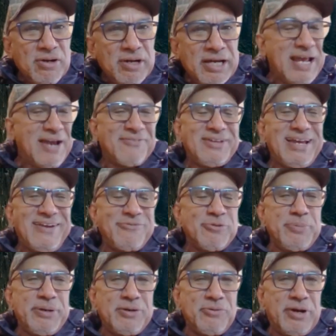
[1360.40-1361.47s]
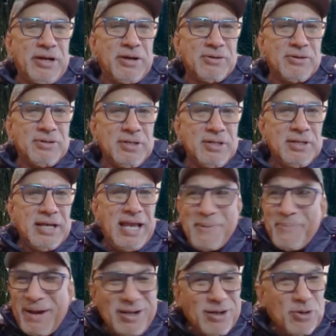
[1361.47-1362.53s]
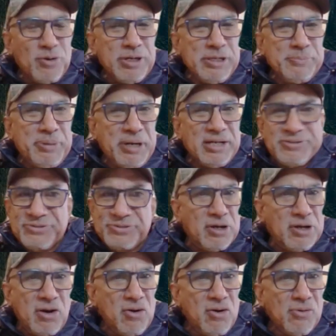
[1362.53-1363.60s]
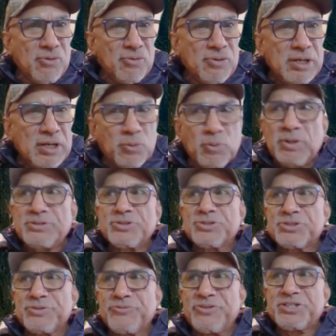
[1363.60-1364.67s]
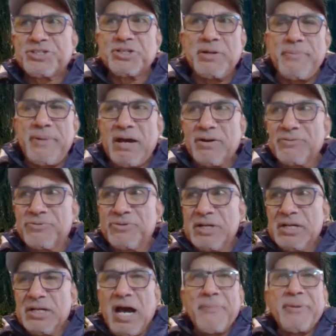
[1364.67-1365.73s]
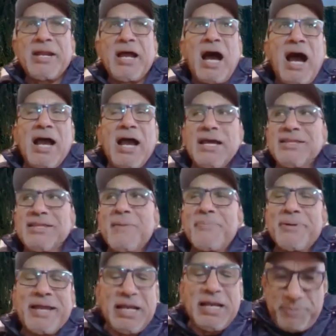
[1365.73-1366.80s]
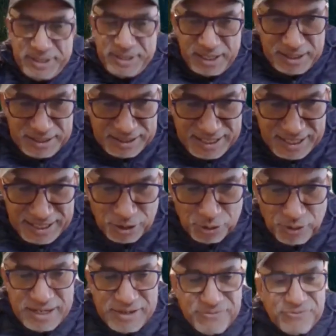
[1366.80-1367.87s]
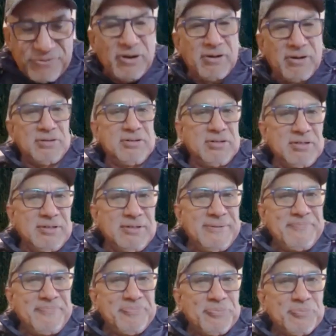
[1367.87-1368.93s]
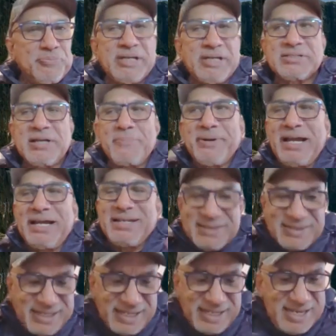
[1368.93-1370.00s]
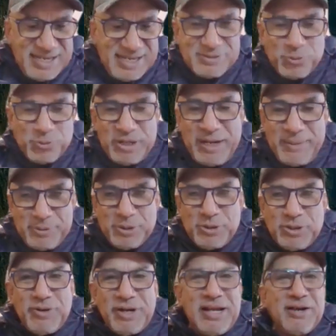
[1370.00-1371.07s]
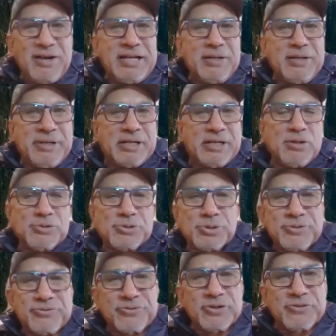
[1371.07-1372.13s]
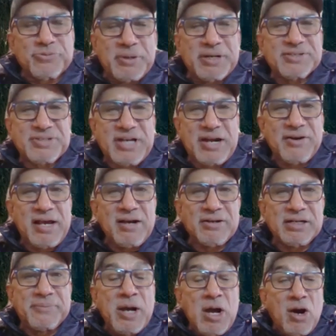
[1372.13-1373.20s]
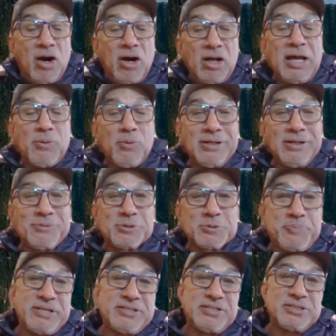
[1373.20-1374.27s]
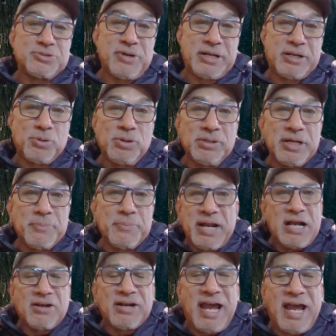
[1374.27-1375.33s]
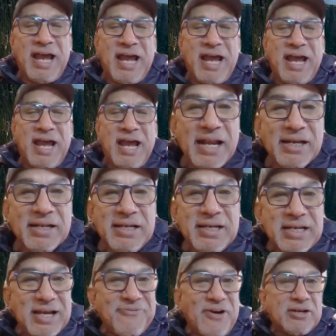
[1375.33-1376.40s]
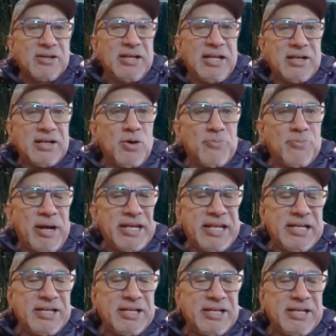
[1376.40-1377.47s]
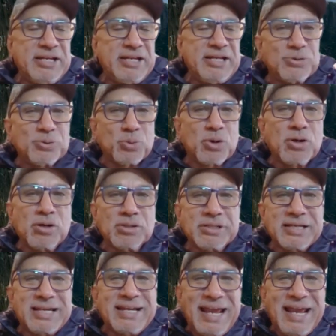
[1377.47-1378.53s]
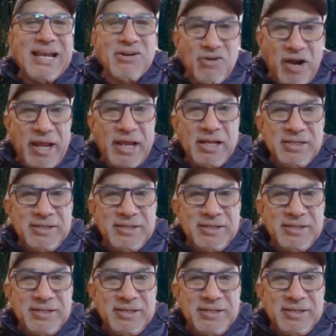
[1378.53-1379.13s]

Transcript: And have they ever been real? Am I going bust? No. Was there sufficient amount of, I mean, and then I began to begin get grateful because I began to think, is what I'm doing right now getting me closer or further to my desired outcome? All I wanted was peace and tranquility, but I could have that if I could let go of my need to control the world and get angry.